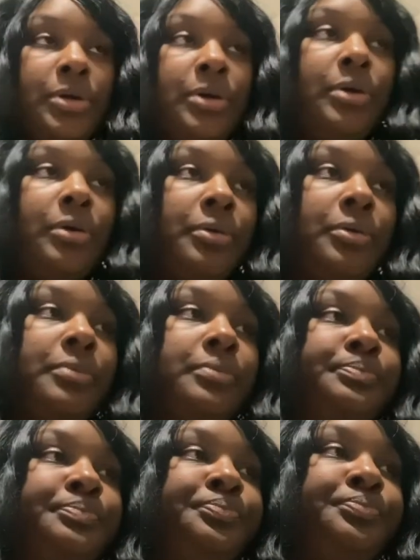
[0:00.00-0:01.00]

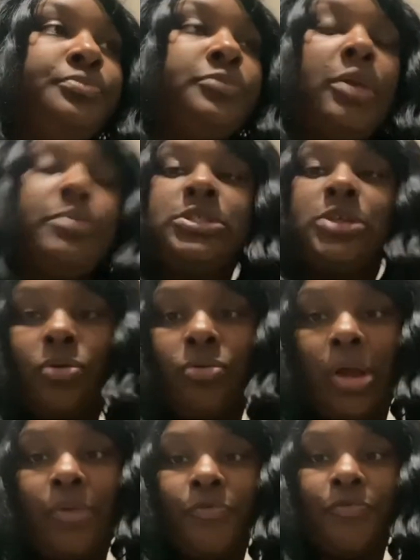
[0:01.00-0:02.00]
I'm so
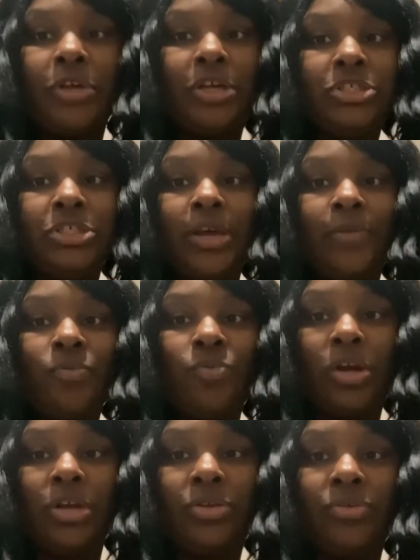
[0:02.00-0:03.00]
grateful for each and every
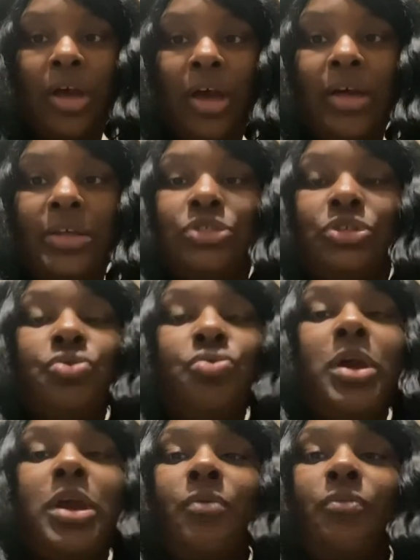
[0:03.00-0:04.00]
one of you guys, new
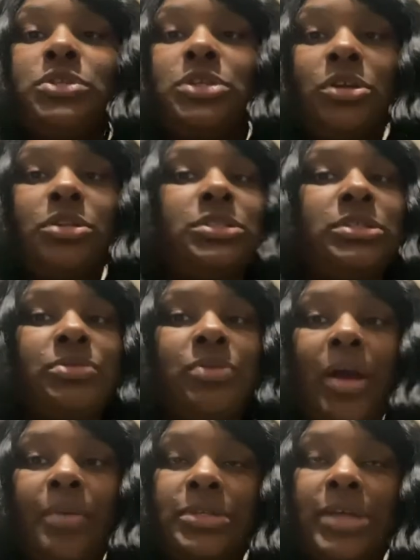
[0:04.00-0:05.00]
and returning
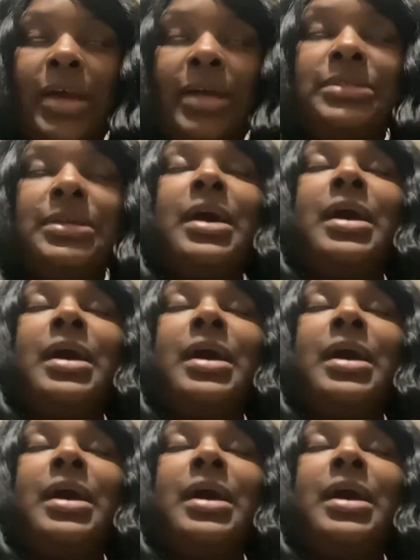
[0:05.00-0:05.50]
subscribers, guys.